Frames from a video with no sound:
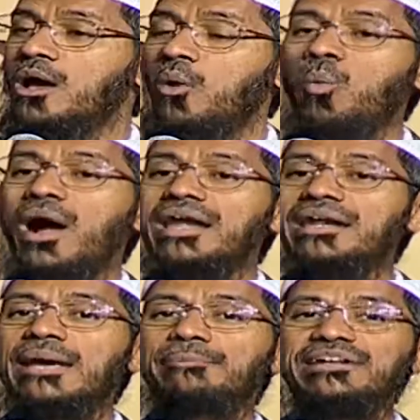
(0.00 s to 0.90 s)
one
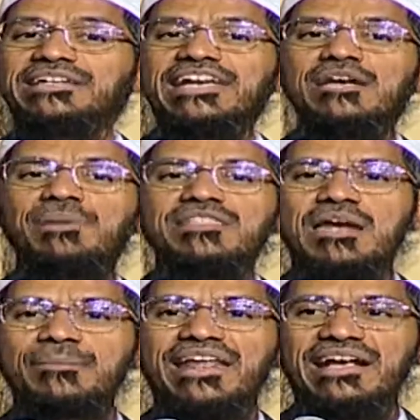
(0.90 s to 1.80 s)
rape is taking place in
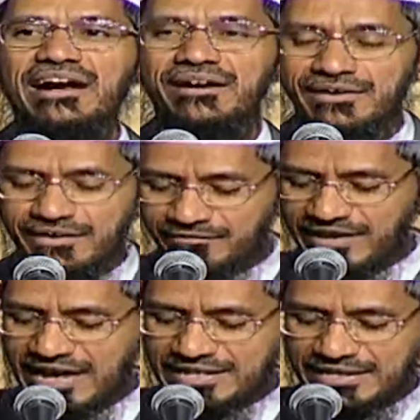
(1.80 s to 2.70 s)
America. We
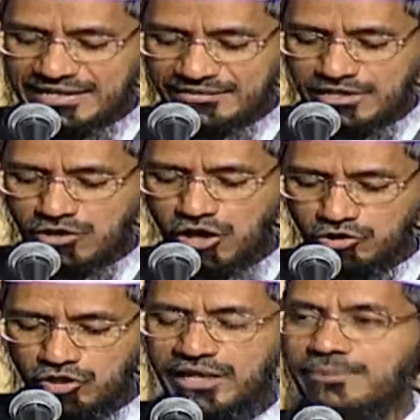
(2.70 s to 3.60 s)
are here in this
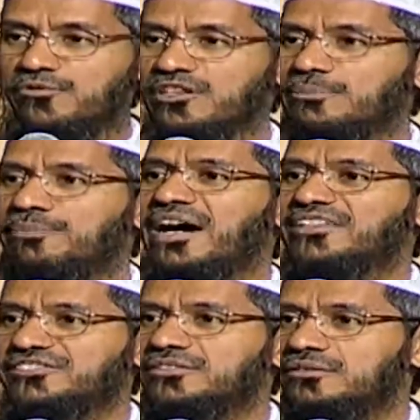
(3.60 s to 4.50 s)
auditorium for the
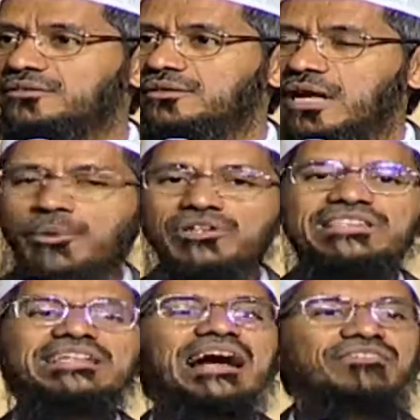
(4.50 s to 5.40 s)
past about
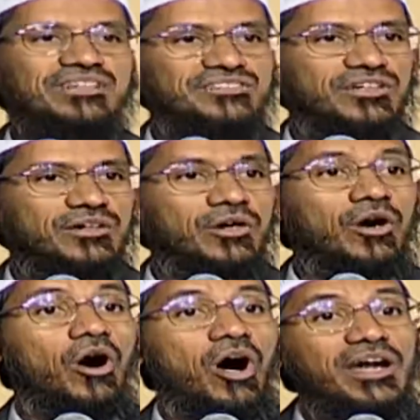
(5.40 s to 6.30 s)
3 hours.
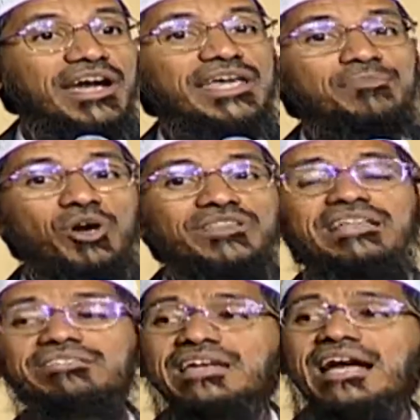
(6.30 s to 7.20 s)
Already more
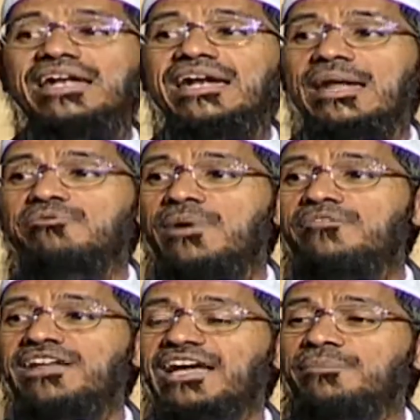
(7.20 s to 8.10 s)
than 300 rapes may have
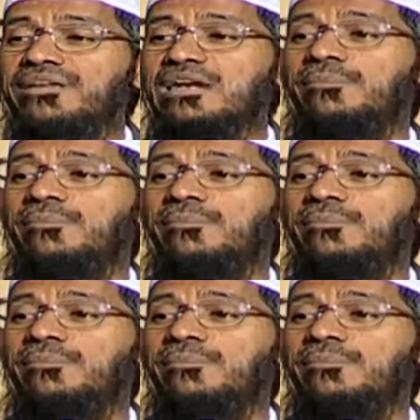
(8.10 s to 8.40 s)
taken place in